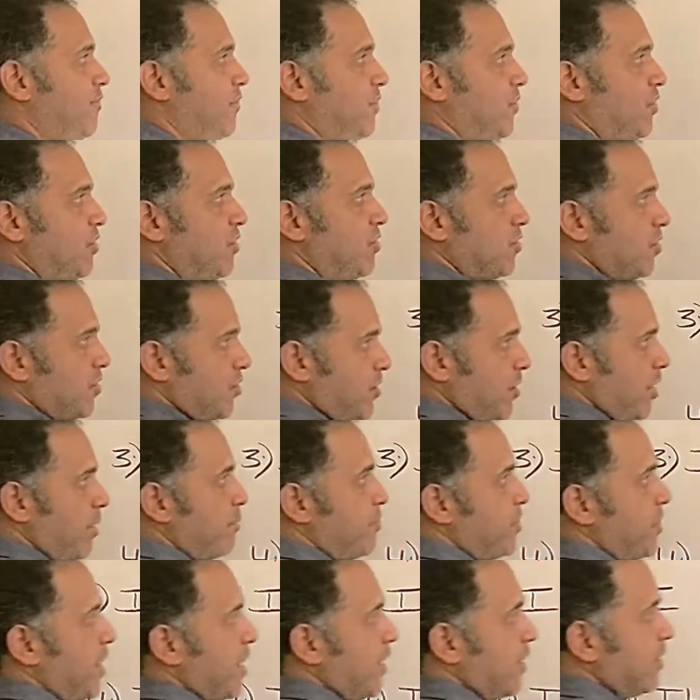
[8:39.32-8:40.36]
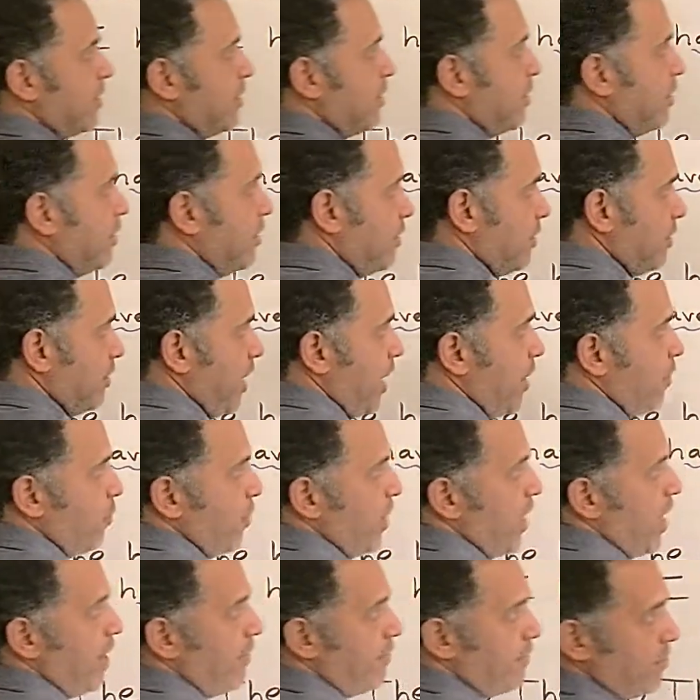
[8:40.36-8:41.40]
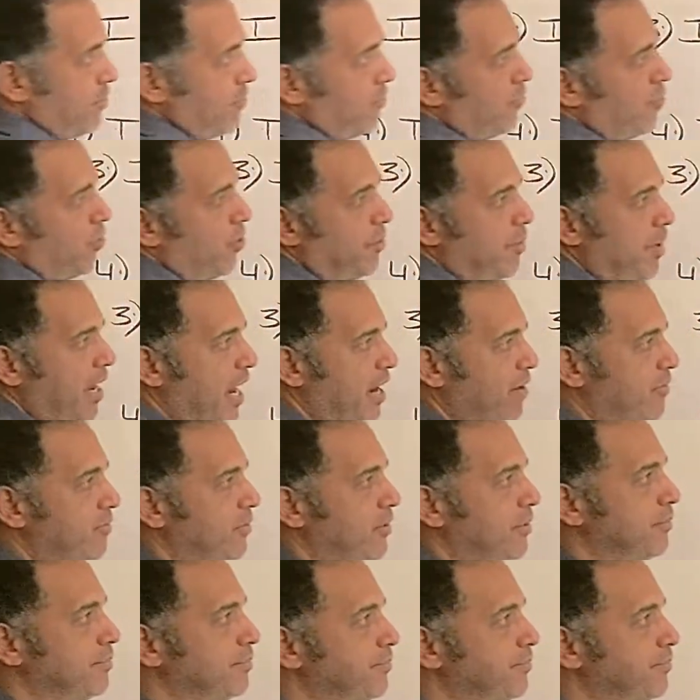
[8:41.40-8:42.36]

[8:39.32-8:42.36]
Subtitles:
there's a subject, then we have the verb after.